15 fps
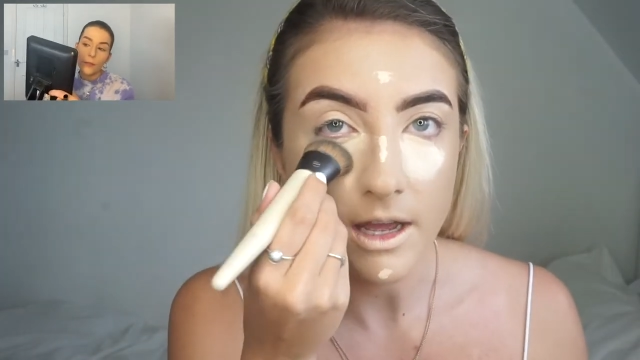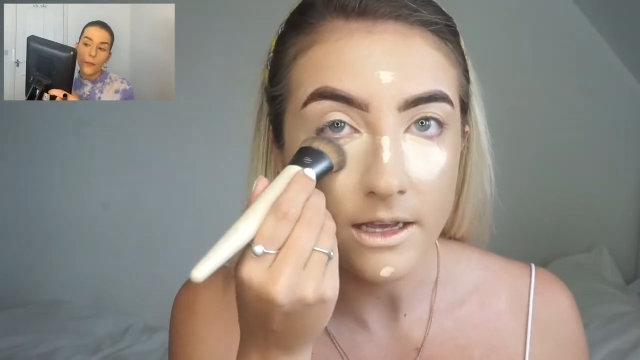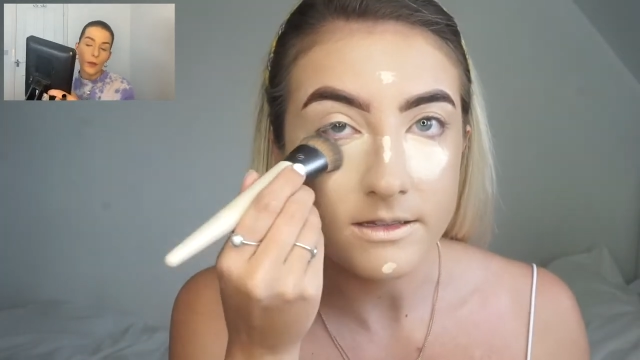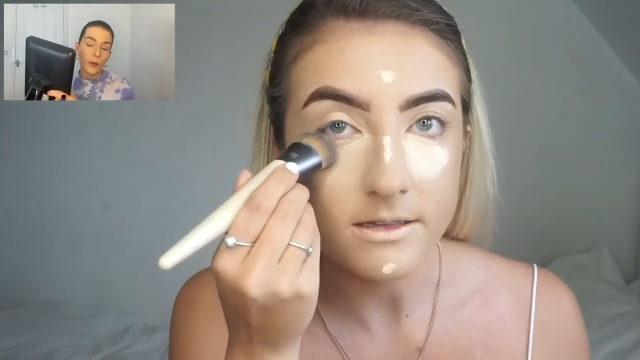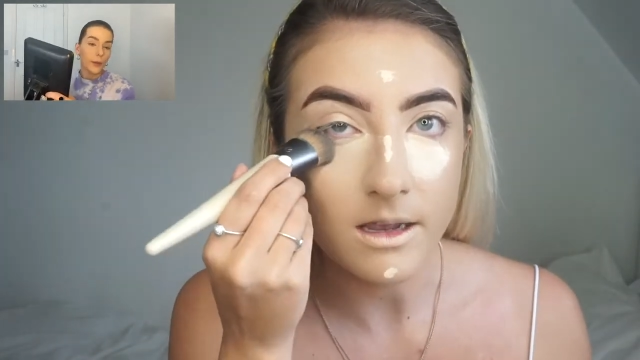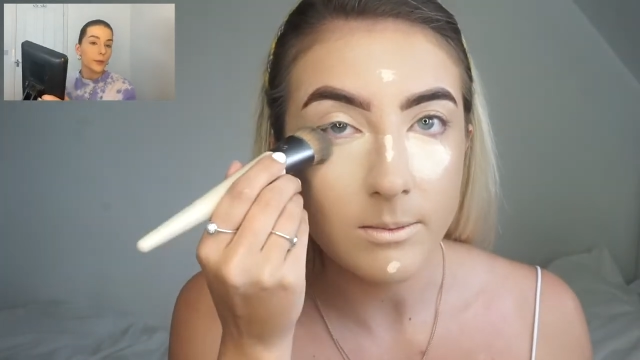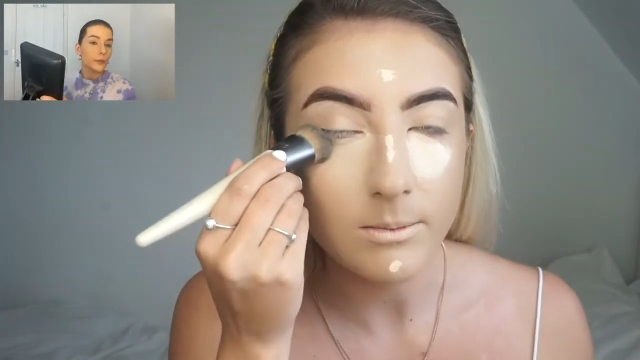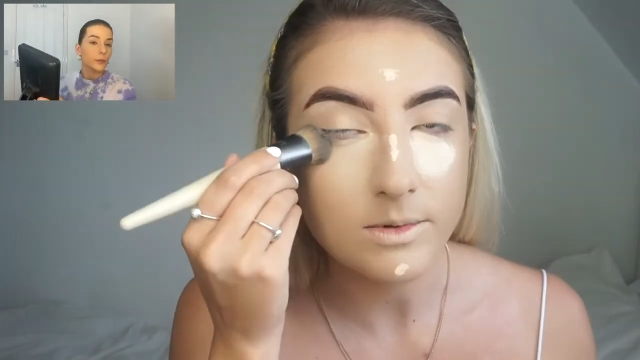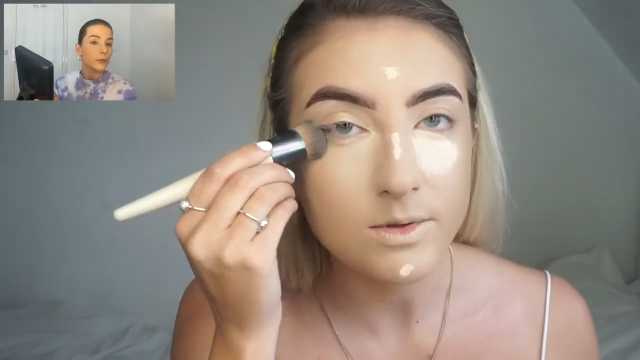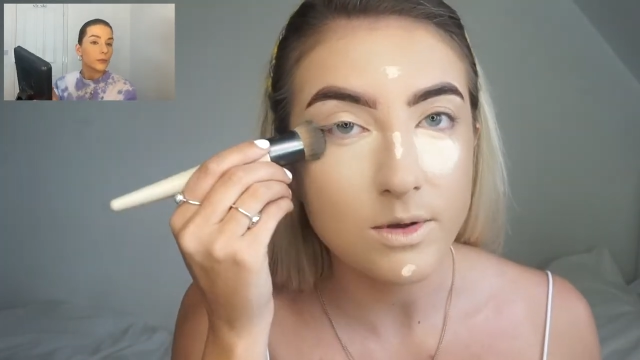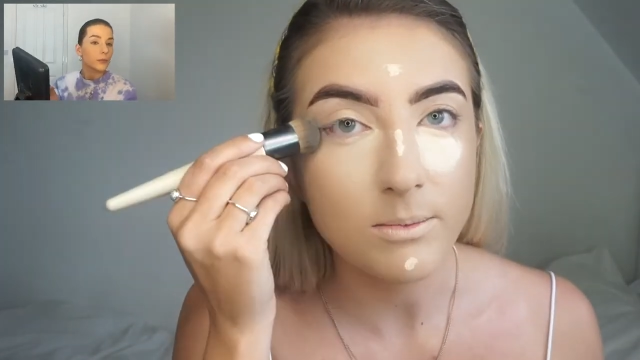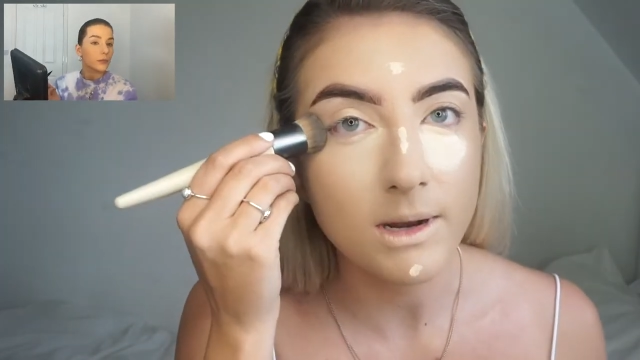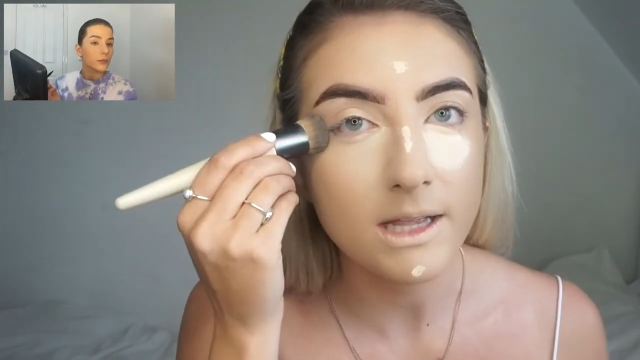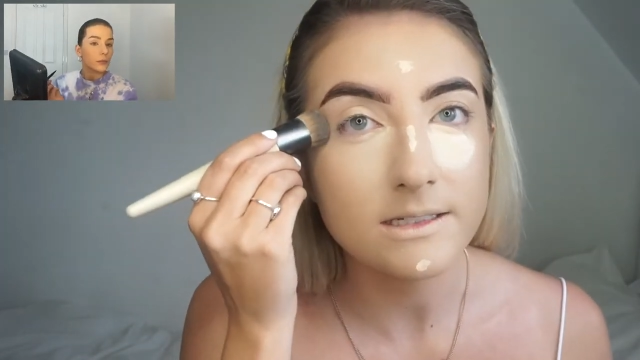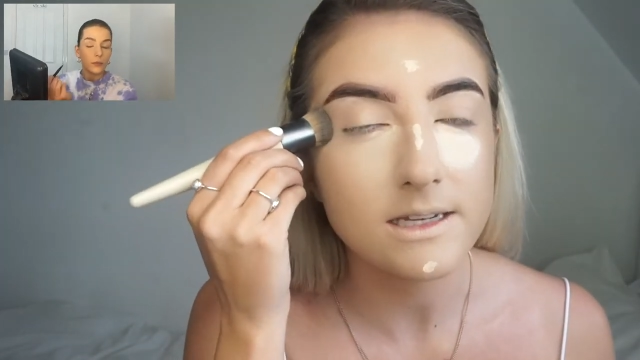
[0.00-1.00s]
as I'm sort
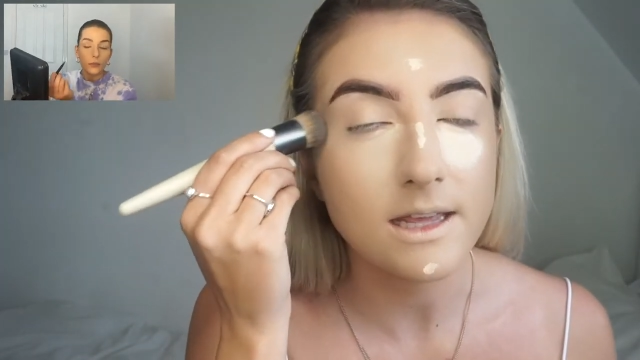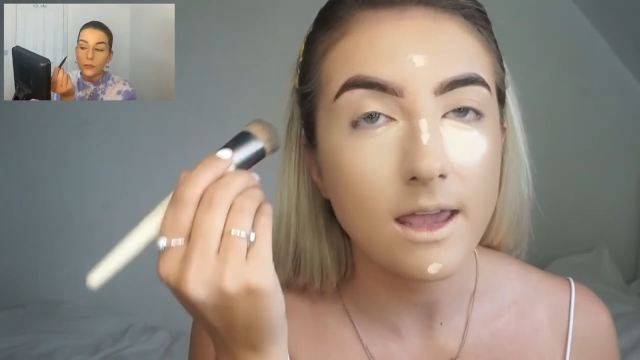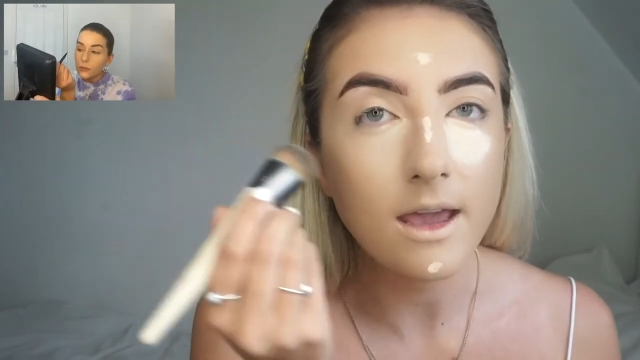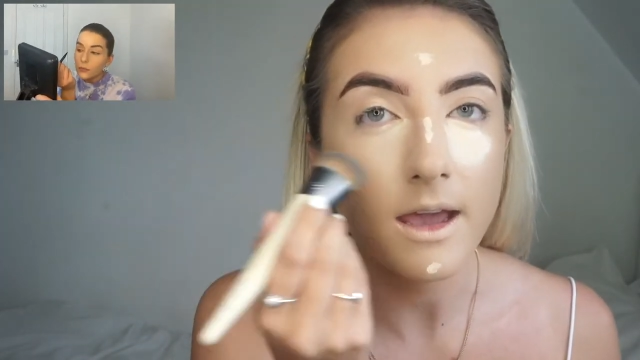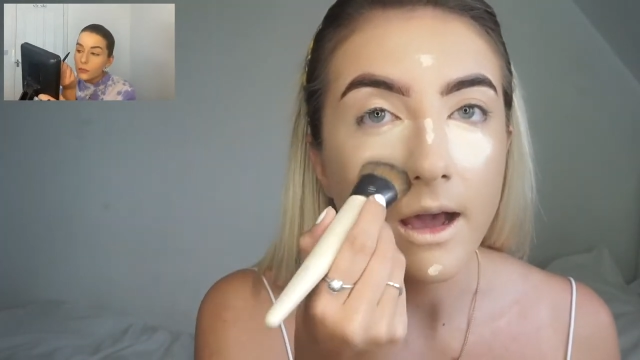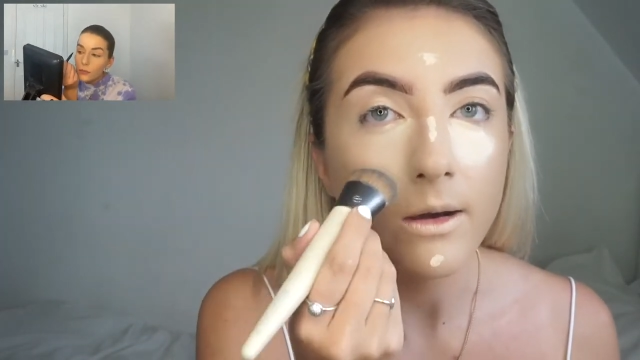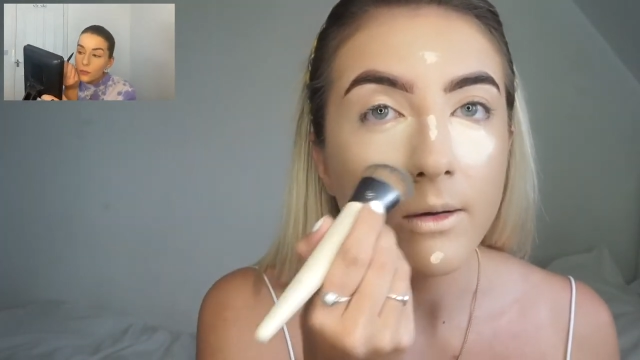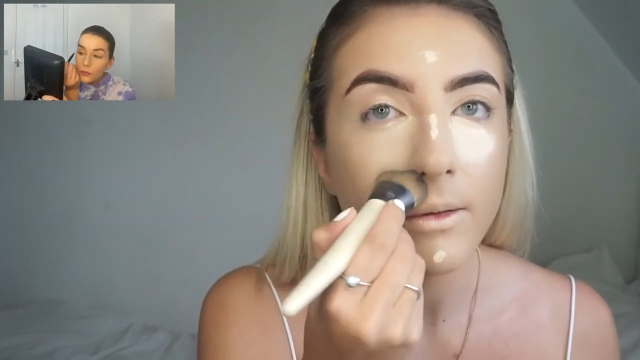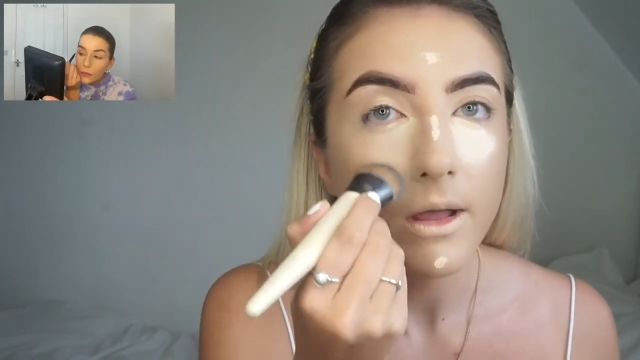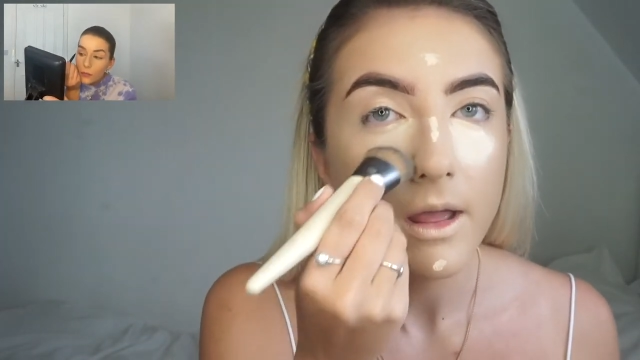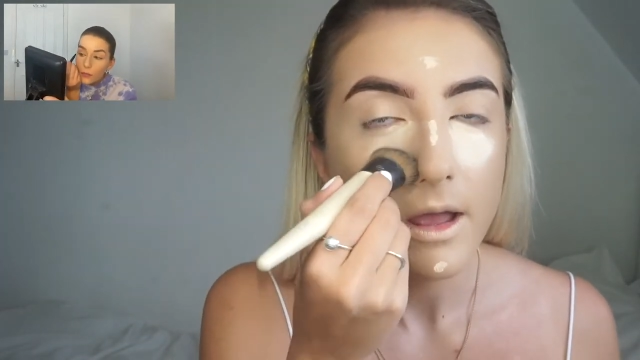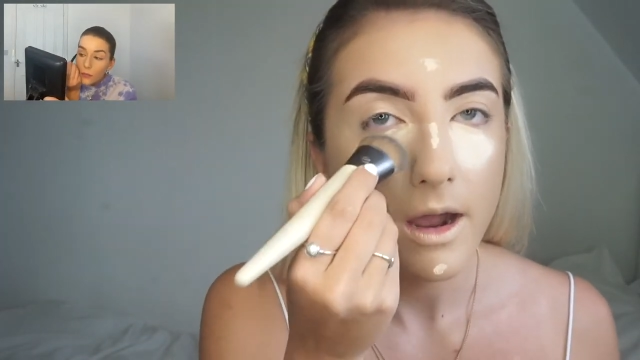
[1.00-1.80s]
of blending it out.